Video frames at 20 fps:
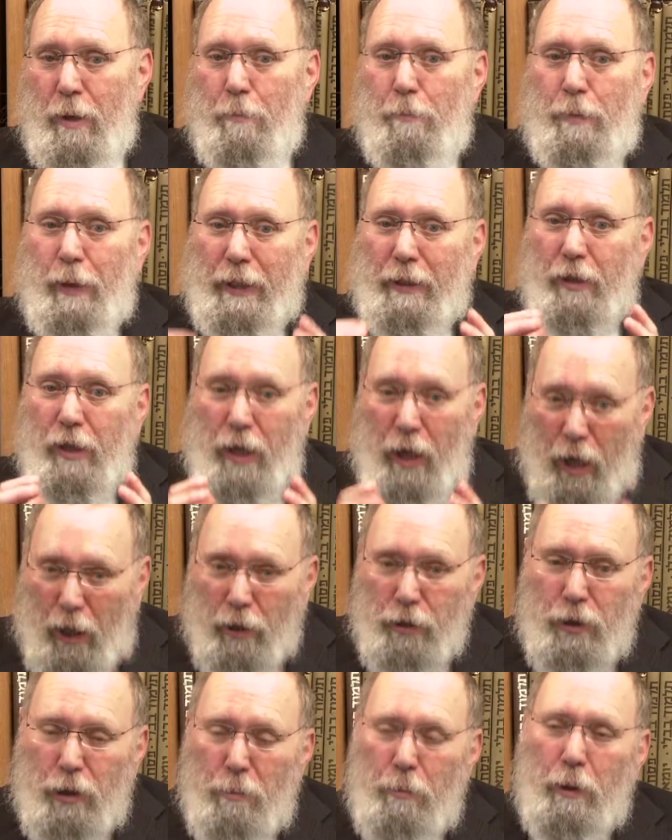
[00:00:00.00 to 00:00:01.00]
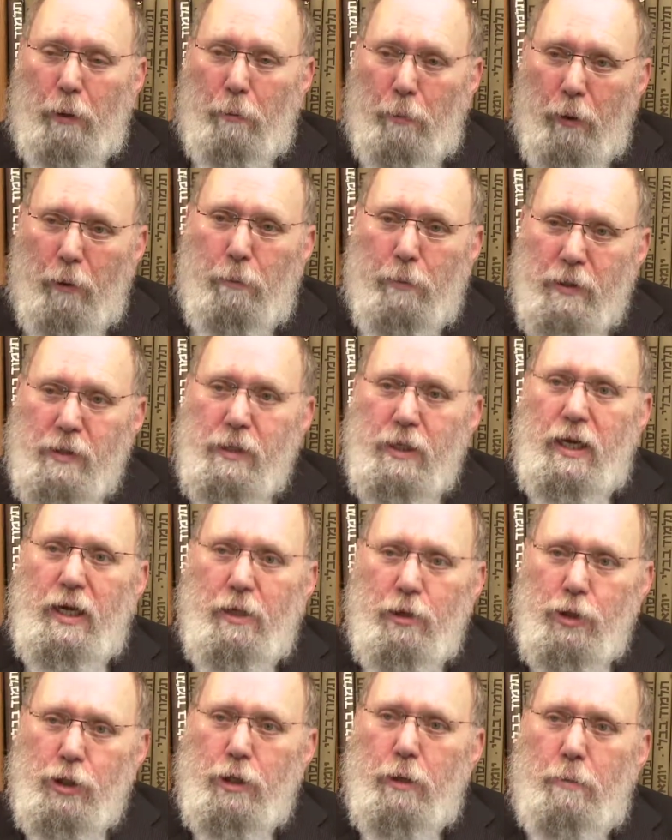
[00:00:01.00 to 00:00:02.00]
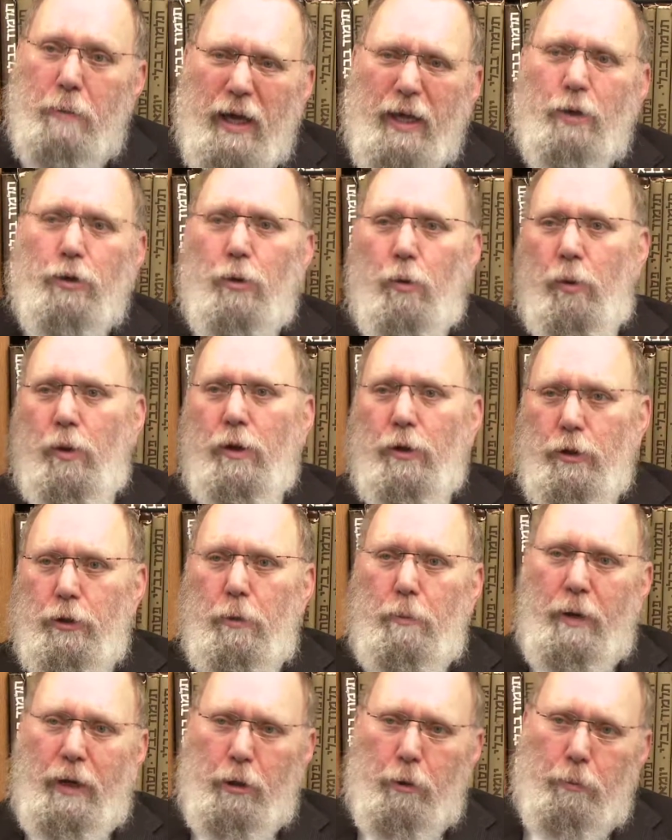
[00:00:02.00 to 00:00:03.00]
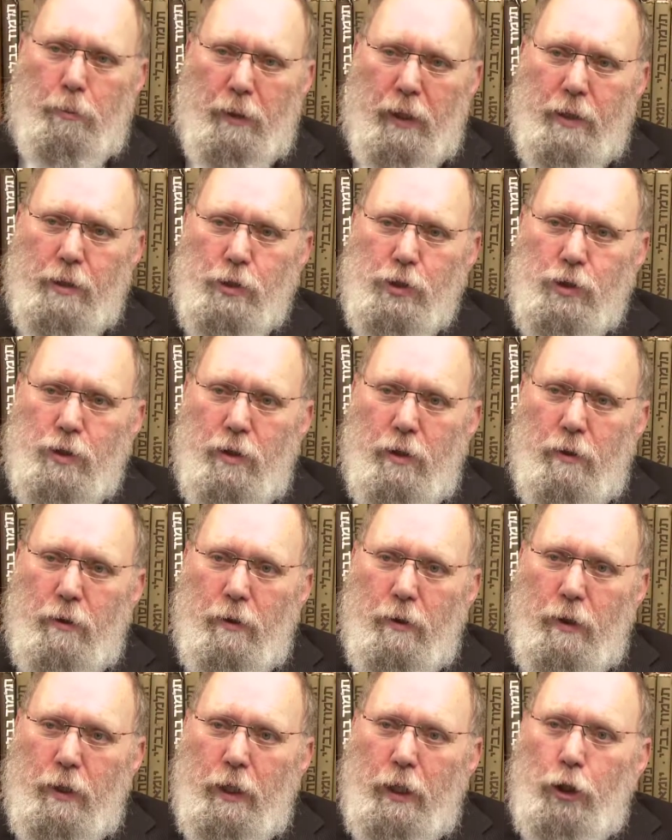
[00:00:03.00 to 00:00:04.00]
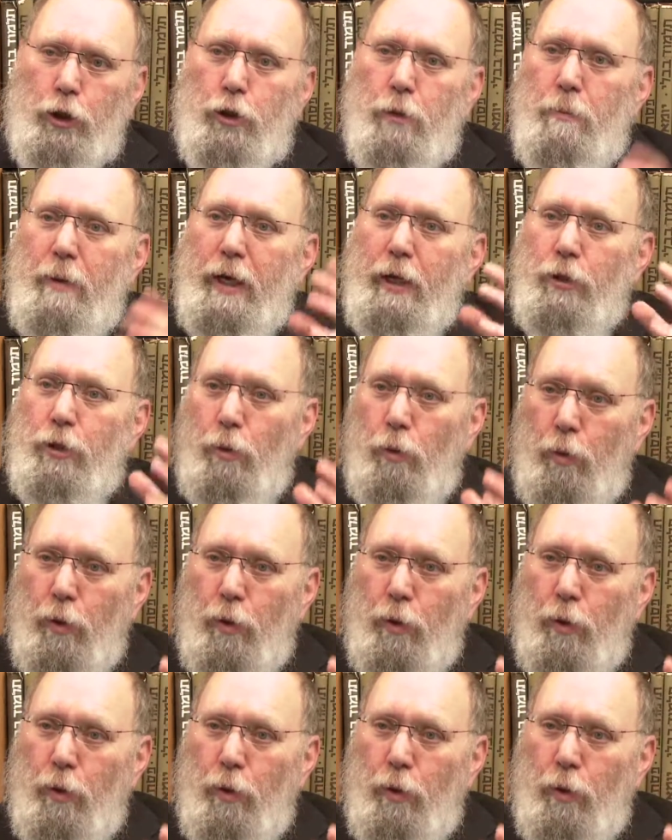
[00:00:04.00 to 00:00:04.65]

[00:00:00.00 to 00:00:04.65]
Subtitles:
But the ultimate purpose is to make the world a better place, to make the